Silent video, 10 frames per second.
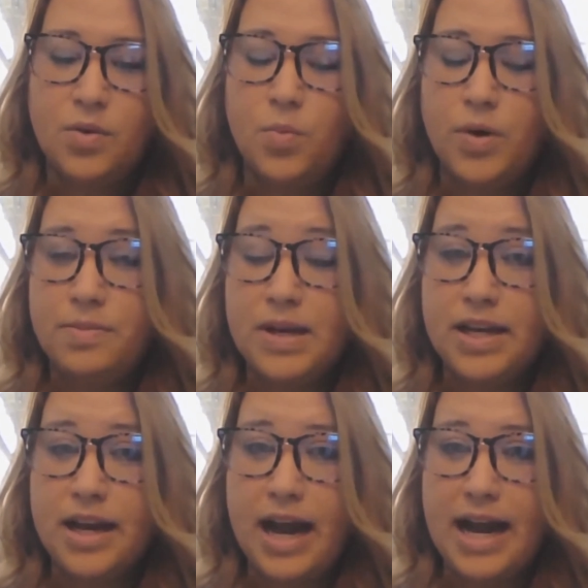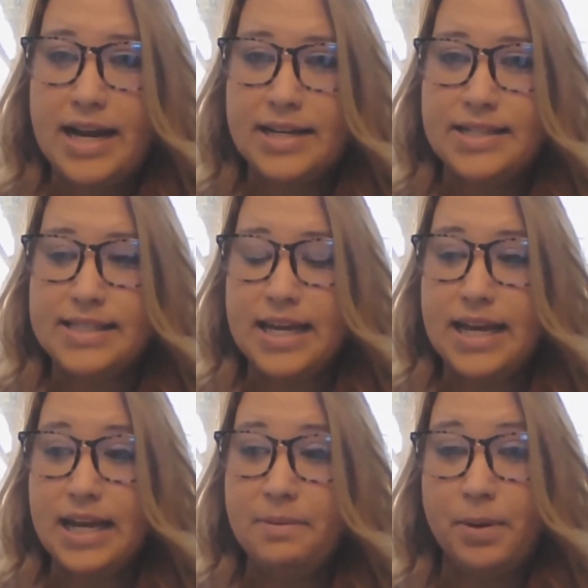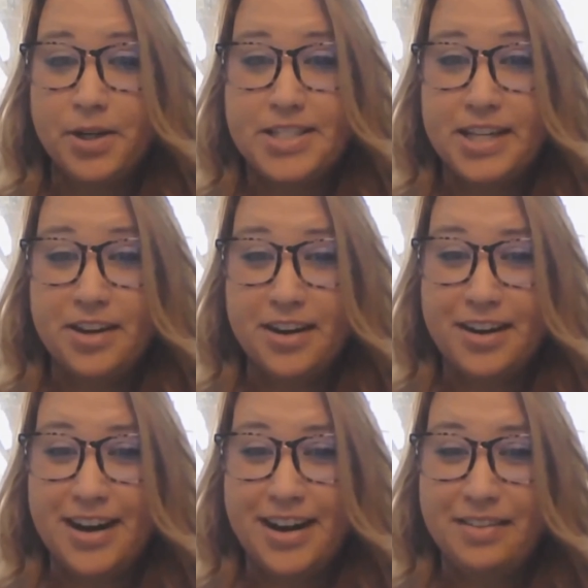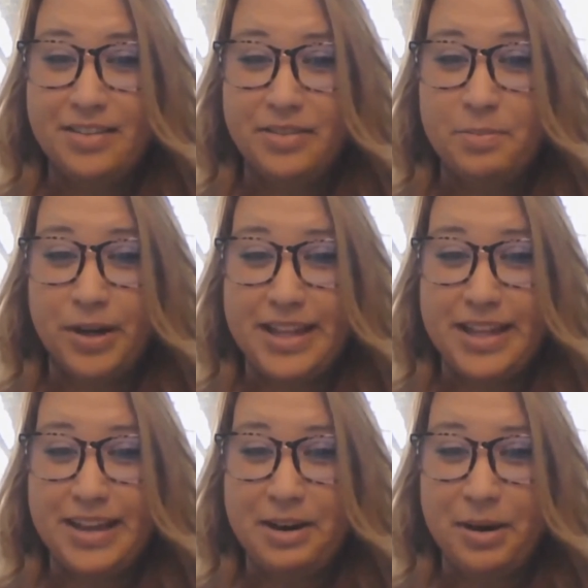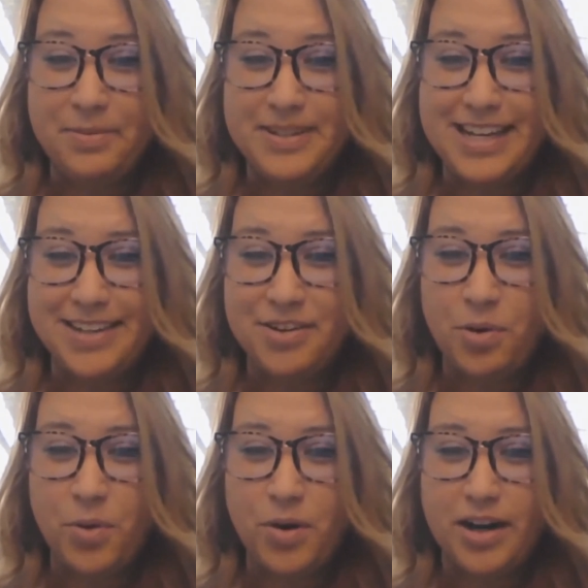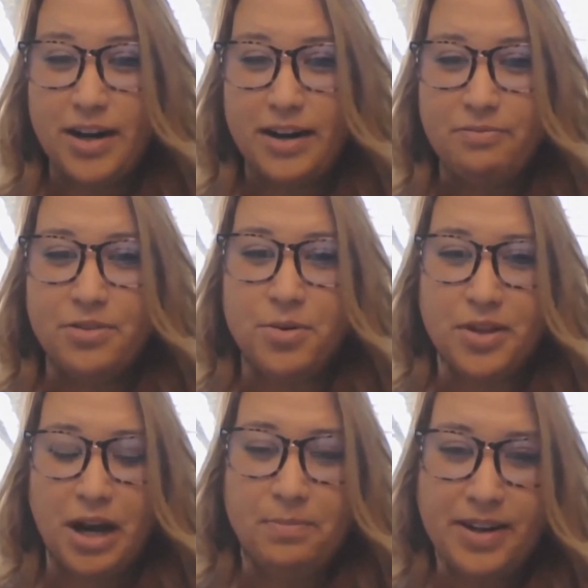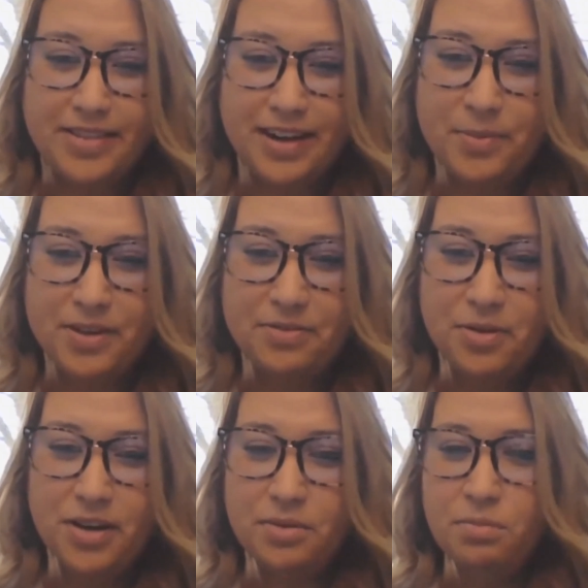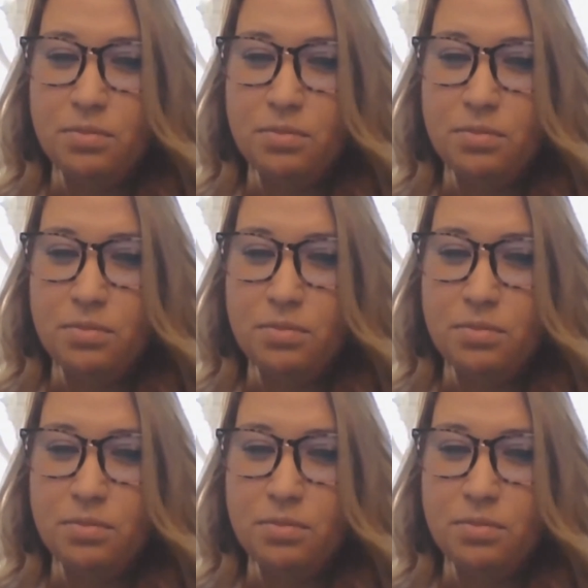With me as a person or the brand that I represent or through the company that I work for?